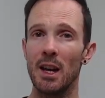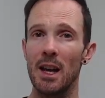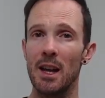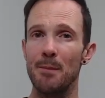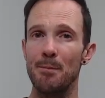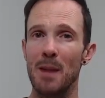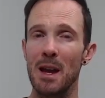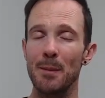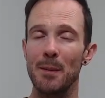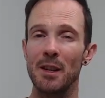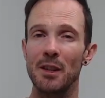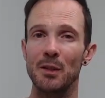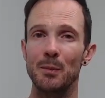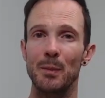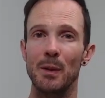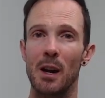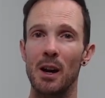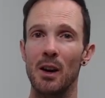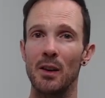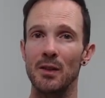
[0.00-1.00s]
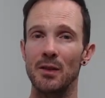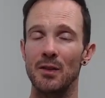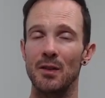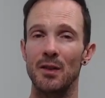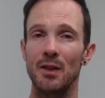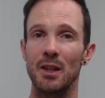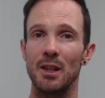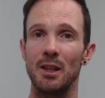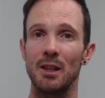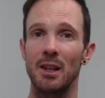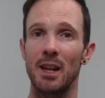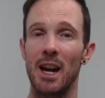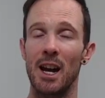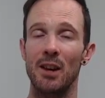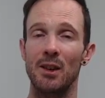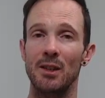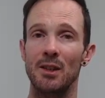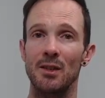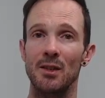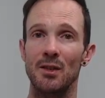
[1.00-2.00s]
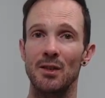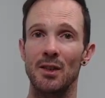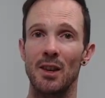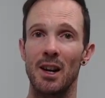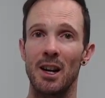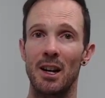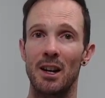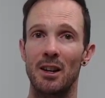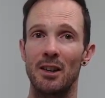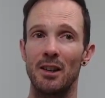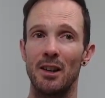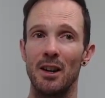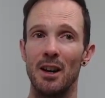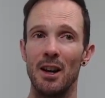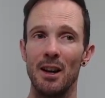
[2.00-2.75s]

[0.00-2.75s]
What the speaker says: Maybe it's because the characters are